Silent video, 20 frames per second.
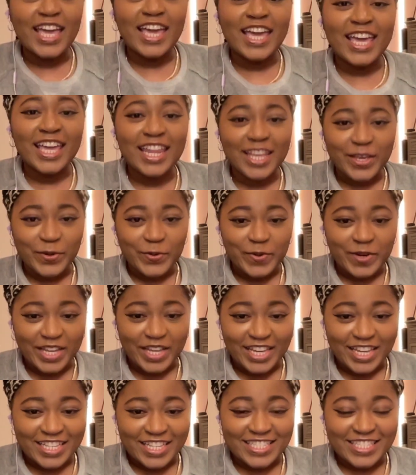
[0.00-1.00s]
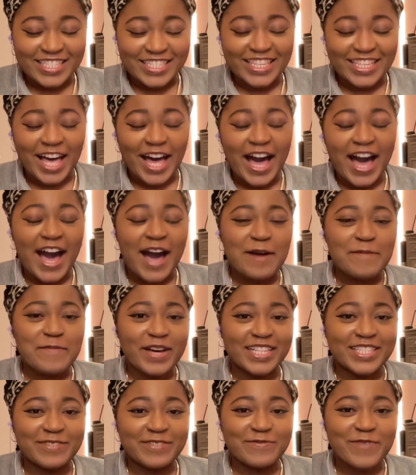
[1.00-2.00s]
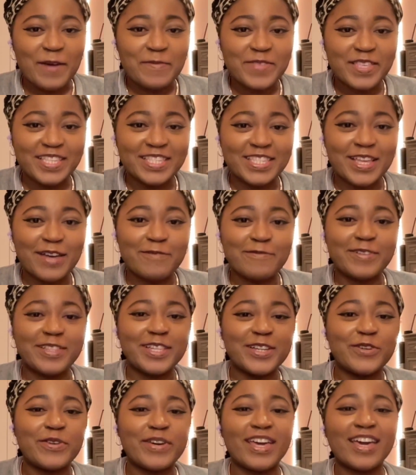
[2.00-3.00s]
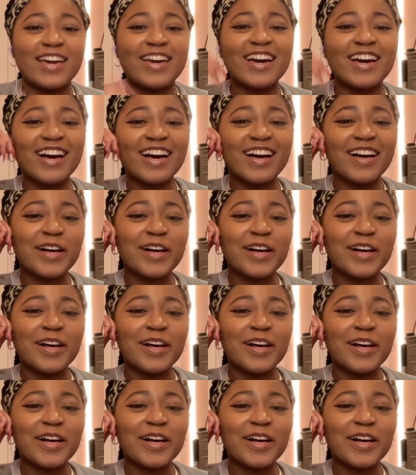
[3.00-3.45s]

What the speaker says: Anyways, I'm about to wrap this up really quick.